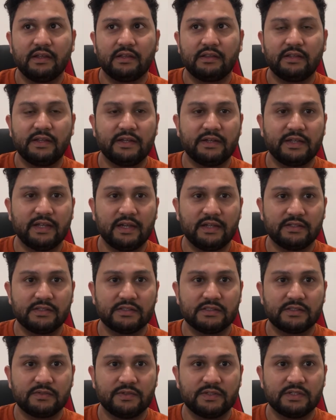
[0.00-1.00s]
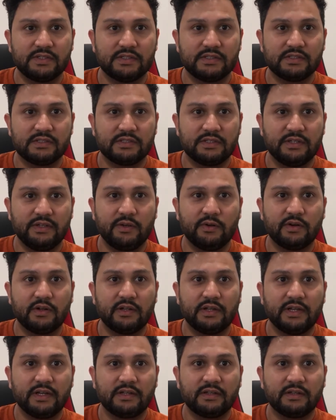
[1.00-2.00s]
intelligence, which is the neural
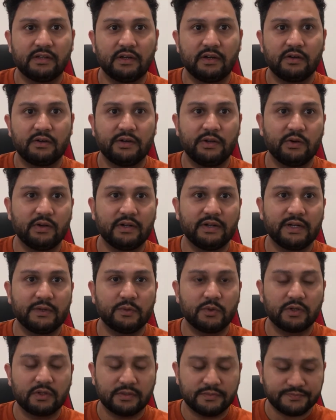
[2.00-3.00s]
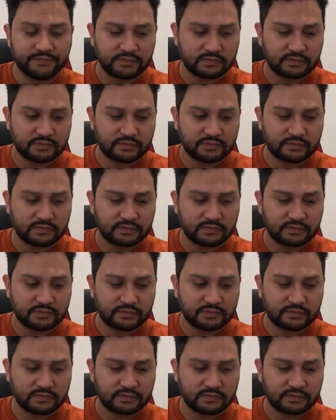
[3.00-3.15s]
net or neural network.